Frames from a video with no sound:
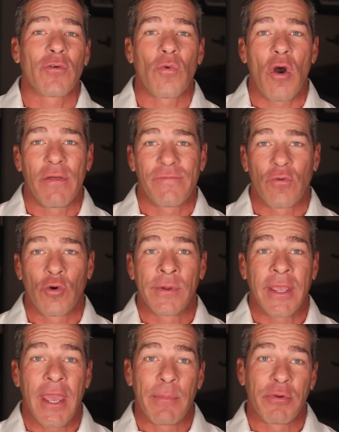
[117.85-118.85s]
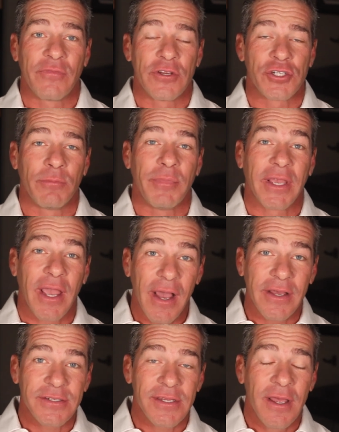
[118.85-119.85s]
Roth 401k provision
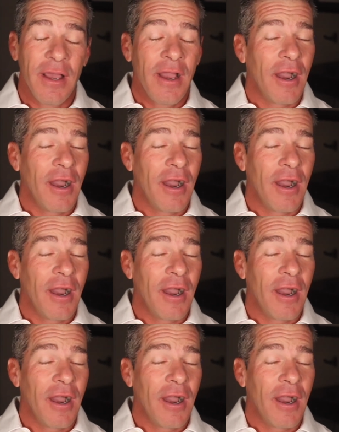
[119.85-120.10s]
because,